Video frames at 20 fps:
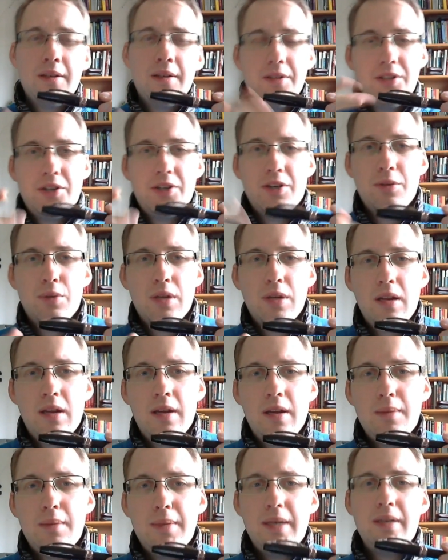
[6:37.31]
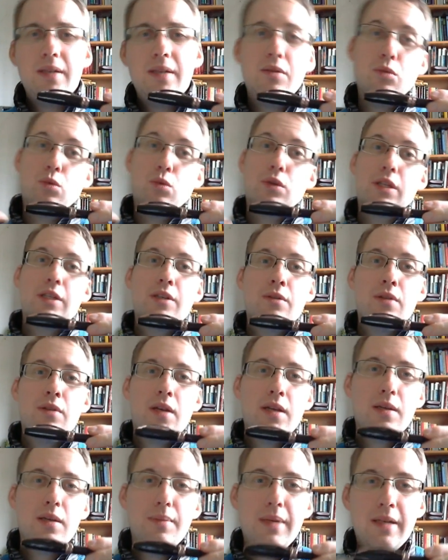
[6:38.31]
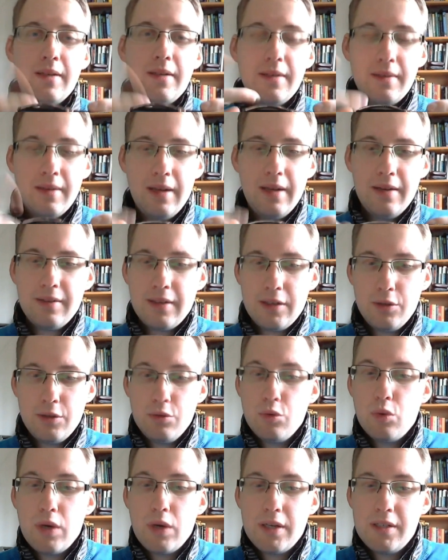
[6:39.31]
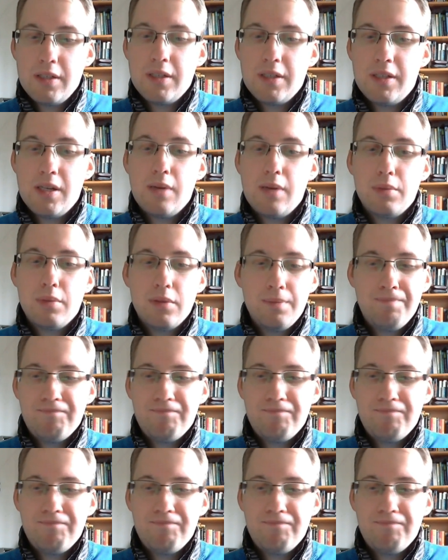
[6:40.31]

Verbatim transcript: tell you what I like about it, what I don't like about it, and I'll do a writing sample.